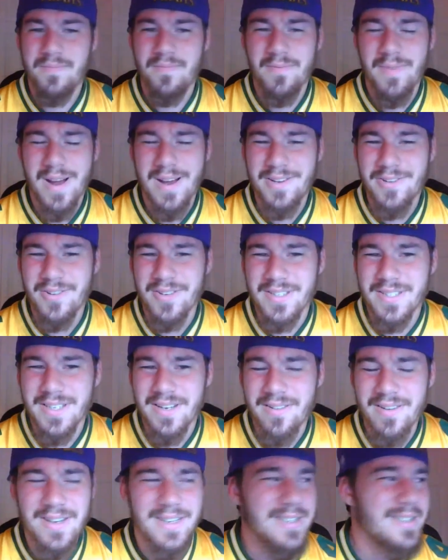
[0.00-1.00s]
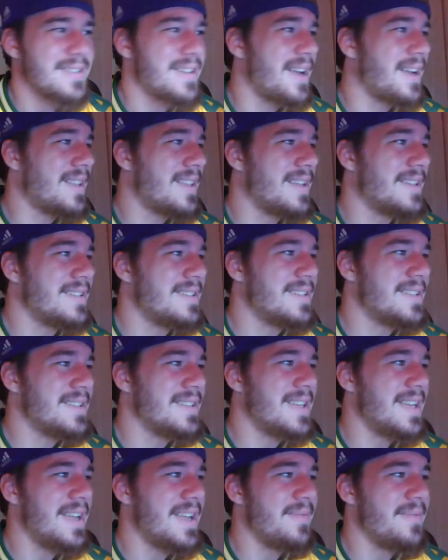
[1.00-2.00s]
Rangers series. Like, this is a
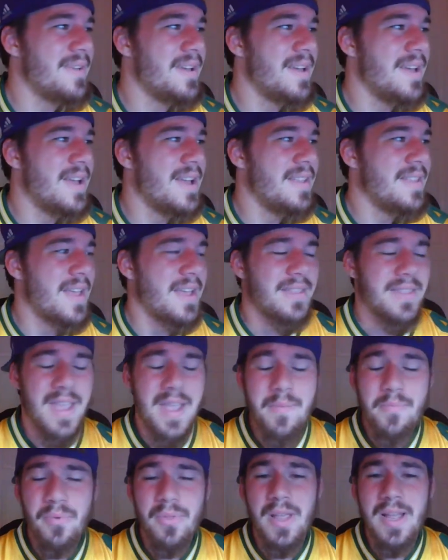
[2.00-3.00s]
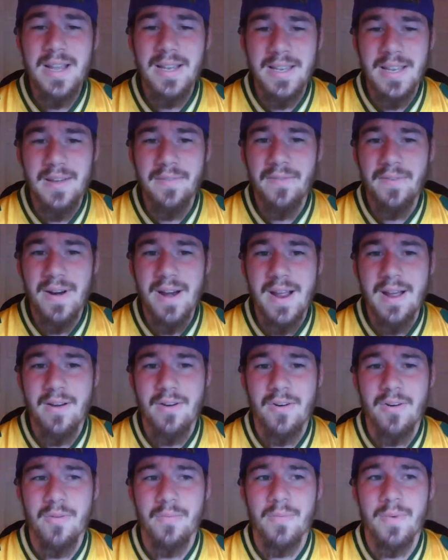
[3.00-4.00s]
team that they play different at
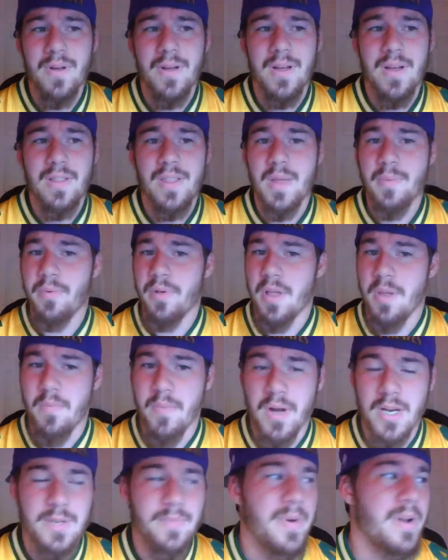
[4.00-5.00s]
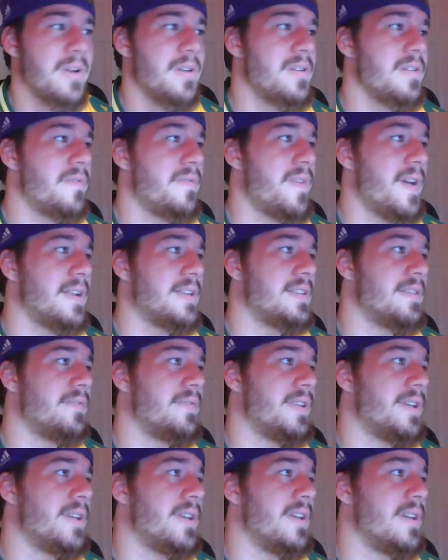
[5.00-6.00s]
home. They play much better
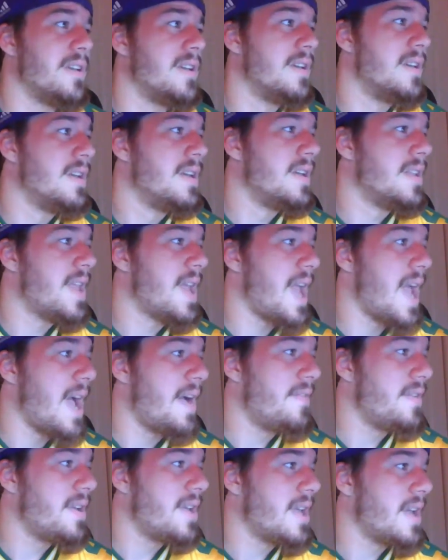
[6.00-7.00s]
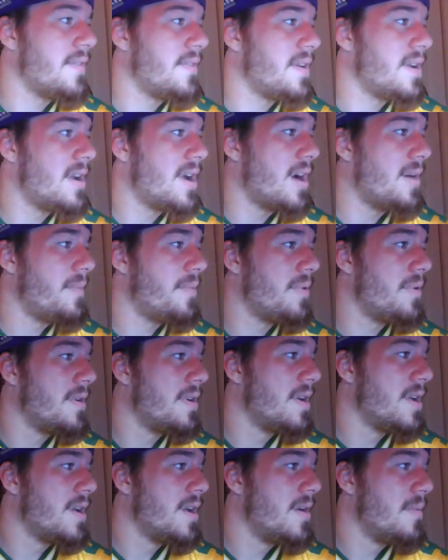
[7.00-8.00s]
defensively. They haven't given up
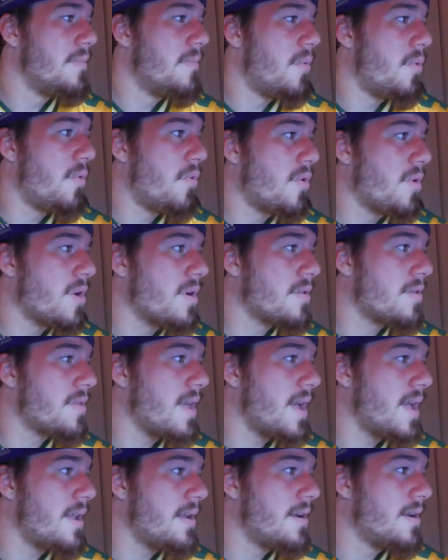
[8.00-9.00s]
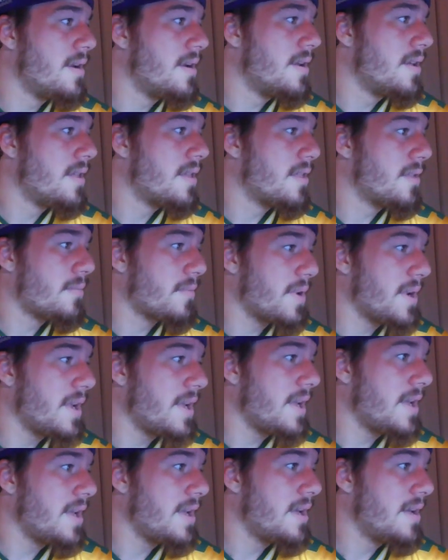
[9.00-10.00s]
more than
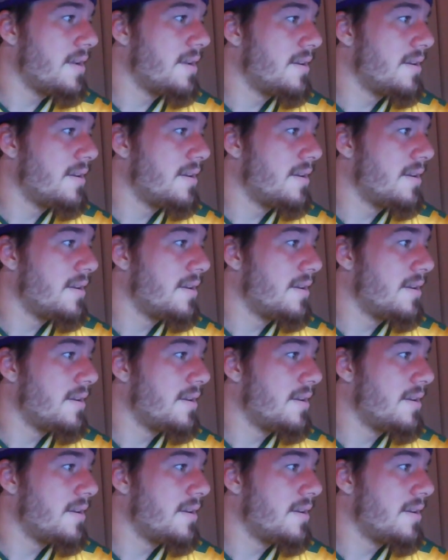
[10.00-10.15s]
3